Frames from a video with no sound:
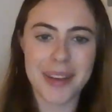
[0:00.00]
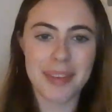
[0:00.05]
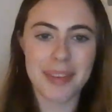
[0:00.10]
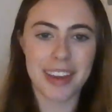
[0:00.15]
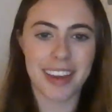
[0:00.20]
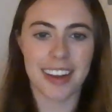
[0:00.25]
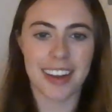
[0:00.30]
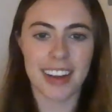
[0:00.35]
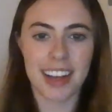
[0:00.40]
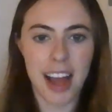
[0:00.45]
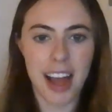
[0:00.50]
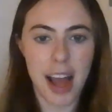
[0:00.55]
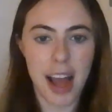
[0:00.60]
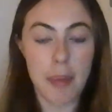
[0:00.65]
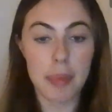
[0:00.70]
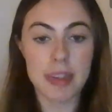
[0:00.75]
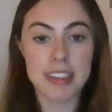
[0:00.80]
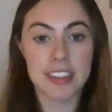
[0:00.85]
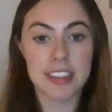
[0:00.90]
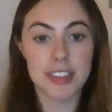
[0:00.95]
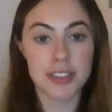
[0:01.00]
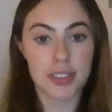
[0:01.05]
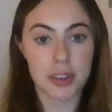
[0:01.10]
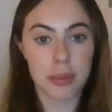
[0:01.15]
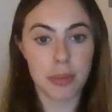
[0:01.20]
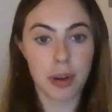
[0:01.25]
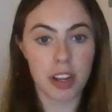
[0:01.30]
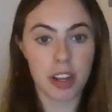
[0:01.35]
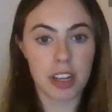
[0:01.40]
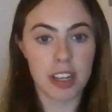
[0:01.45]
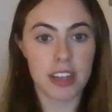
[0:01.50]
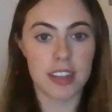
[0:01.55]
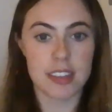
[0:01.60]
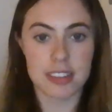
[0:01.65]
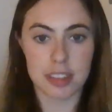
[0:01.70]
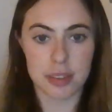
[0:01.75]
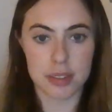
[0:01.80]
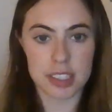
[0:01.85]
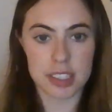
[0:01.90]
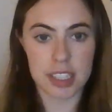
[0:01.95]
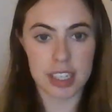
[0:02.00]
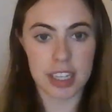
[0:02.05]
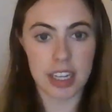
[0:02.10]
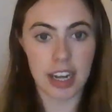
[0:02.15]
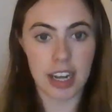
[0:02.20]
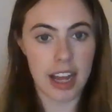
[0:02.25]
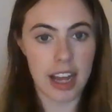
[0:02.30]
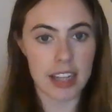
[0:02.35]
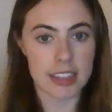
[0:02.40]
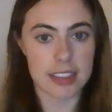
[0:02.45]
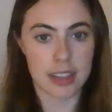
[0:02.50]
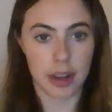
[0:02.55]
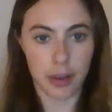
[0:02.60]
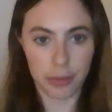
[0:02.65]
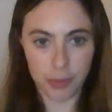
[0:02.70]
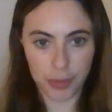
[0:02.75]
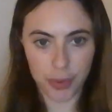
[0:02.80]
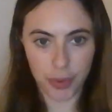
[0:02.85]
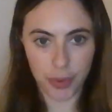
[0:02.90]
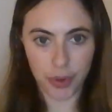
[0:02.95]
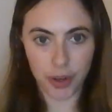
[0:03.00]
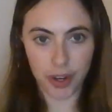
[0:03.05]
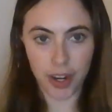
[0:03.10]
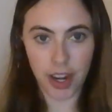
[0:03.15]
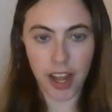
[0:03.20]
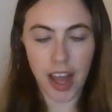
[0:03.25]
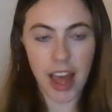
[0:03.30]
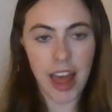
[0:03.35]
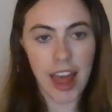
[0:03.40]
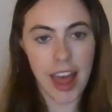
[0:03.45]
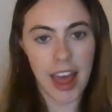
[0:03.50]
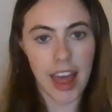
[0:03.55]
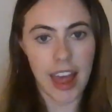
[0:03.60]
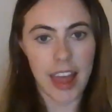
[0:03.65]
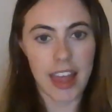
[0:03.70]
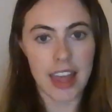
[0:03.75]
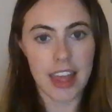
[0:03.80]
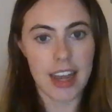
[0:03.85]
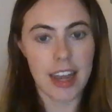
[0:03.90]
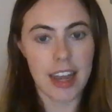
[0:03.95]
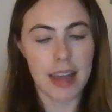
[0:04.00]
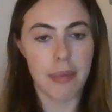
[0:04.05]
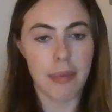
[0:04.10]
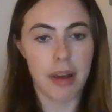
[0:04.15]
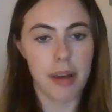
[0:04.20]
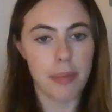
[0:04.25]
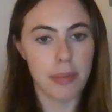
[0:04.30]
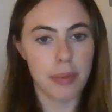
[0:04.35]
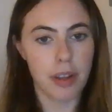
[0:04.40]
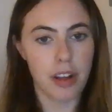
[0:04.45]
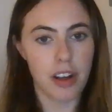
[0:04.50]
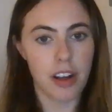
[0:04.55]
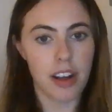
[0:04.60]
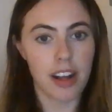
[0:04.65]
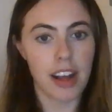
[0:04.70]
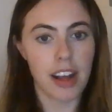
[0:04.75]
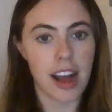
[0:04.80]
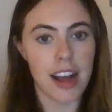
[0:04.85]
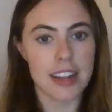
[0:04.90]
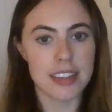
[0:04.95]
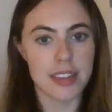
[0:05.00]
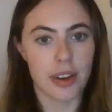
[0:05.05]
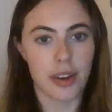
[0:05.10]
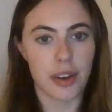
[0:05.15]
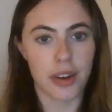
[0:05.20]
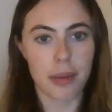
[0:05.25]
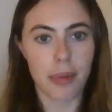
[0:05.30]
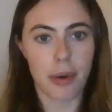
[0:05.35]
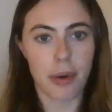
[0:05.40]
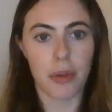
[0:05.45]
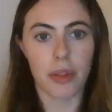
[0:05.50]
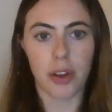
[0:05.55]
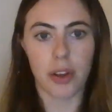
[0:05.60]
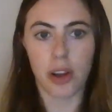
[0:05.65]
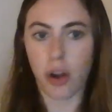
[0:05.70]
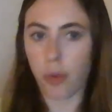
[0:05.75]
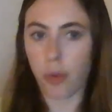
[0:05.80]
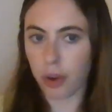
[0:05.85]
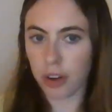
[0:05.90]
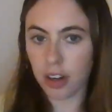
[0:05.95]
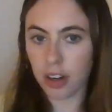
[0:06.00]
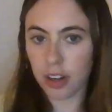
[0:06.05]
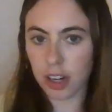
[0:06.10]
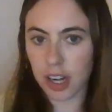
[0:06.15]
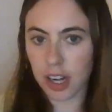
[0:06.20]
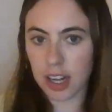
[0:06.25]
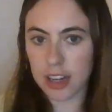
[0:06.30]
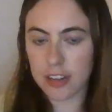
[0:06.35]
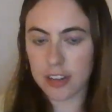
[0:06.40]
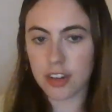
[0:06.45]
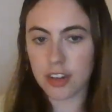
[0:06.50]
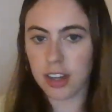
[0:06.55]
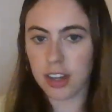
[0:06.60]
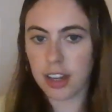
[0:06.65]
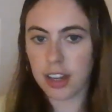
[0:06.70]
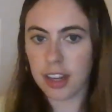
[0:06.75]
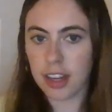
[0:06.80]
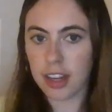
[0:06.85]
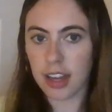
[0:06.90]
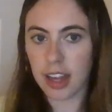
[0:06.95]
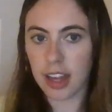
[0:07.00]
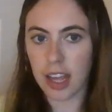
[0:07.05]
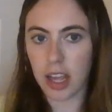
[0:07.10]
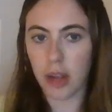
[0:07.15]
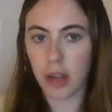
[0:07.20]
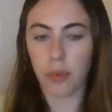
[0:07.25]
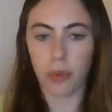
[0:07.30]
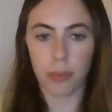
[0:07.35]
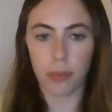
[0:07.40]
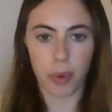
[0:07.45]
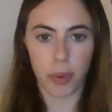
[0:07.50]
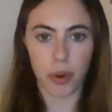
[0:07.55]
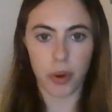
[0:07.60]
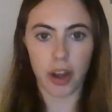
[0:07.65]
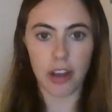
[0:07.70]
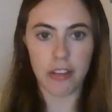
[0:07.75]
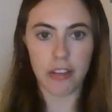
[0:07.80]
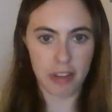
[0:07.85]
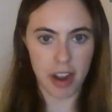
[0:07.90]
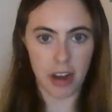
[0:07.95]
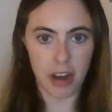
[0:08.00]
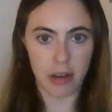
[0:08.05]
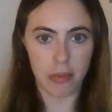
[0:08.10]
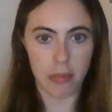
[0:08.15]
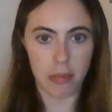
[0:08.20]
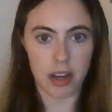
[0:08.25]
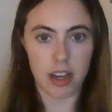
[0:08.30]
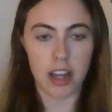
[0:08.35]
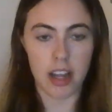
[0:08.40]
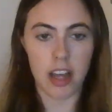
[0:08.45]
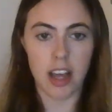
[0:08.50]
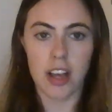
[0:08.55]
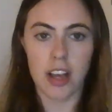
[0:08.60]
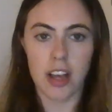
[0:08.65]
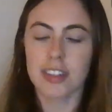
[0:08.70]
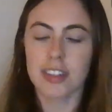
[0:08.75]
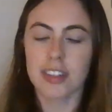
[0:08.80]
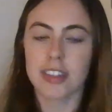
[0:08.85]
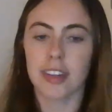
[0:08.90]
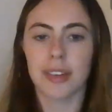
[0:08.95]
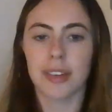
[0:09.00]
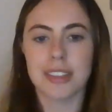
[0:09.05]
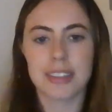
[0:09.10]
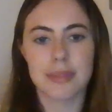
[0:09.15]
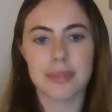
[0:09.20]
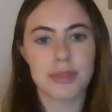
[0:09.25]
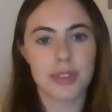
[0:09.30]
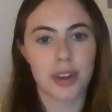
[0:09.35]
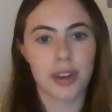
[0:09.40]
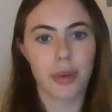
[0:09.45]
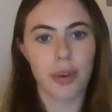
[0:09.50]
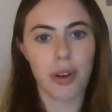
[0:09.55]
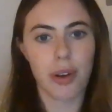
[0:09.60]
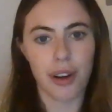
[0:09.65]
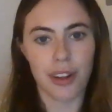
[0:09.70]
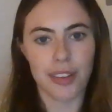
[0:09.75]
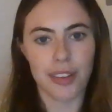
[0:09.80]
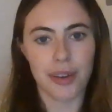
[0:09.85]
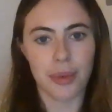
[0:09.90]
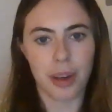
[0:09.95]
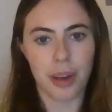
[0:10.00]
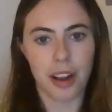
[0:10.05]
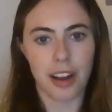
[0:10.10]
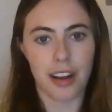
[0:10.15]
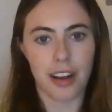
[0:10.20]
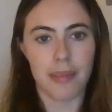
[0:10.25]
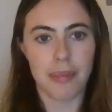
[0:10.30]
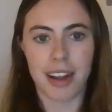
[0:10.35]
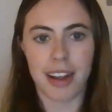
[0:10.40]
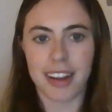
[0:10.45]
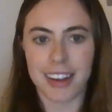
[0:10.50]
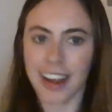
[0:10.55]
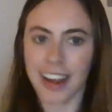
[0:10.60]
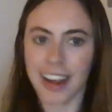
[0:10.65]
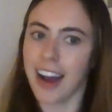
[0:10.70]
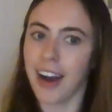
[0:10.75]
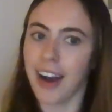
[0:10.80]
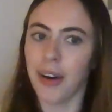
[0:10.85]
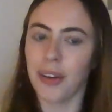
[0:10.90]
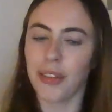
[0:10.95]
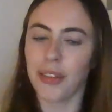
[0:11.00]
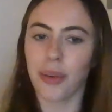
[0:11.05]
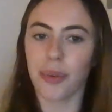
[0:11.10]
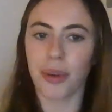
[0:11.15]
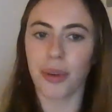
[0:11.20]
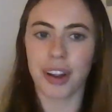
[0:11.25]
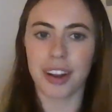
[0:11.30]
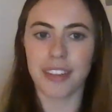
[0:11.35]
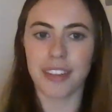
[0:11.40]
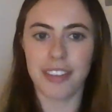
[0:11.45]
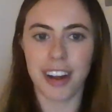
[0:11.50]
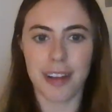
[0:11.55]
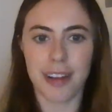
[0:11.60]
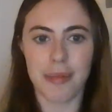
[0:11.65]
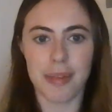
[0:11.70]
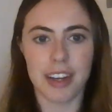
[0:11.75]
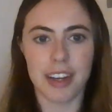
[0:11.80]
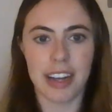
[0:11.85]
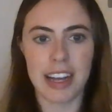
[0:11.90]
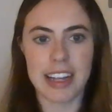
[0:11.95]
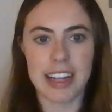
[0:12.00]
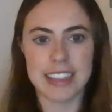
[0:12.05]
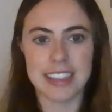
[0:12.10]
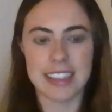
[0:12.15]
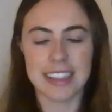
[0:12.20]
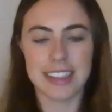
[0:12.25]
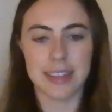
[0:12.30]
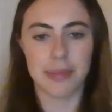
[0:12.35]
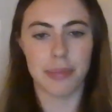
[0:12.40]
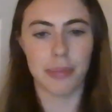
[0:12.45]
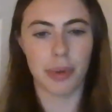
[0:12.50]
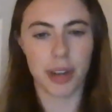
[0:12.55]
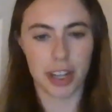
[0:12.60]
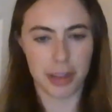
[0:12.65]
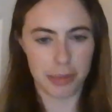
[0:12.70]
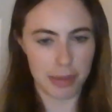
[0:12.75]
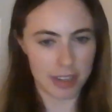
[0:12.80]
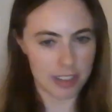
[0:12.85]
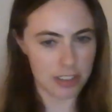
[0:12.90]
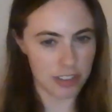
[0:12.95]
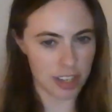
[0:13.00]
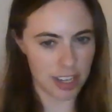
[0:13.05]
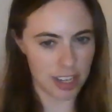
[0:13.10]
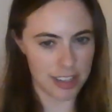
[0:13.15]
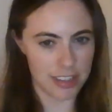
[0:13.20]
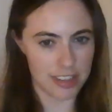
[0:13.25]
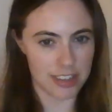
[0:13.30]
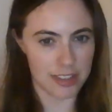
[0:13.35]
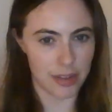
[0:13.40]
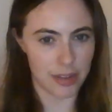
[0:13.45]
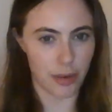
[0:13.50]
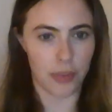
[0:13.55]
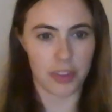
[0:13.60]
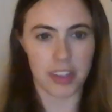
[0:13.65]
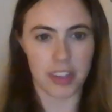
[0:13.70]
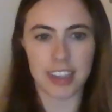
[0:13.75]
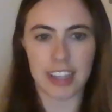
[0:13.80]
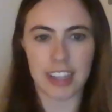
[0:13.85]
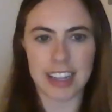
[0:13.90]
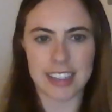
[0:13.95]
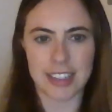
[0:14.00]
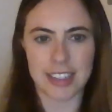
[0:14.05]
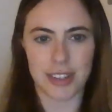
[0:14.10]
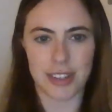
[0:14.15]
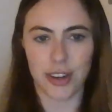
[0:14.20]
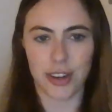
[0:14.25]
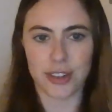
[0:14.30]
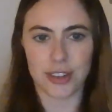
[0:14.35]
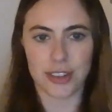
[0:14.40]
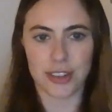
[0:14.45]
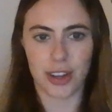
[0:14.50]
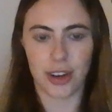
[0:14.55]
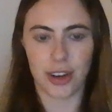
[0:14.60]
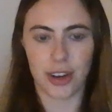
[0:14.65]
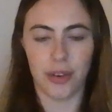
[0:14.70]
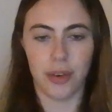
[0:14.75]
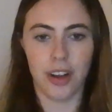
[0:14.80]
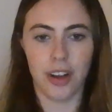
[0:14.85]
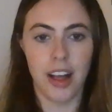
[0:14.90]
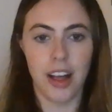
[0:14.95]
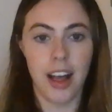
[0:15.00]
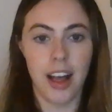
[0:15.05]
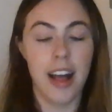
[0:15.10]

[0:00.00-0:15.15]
I'm Anna. I'm a digital marketing associate at Top Floor. And in my blog, I talk about the coworker connection in a remote environment. So, as I'm sure we're all aware by now, the work environment has seen some pretty big changes over the last year or so.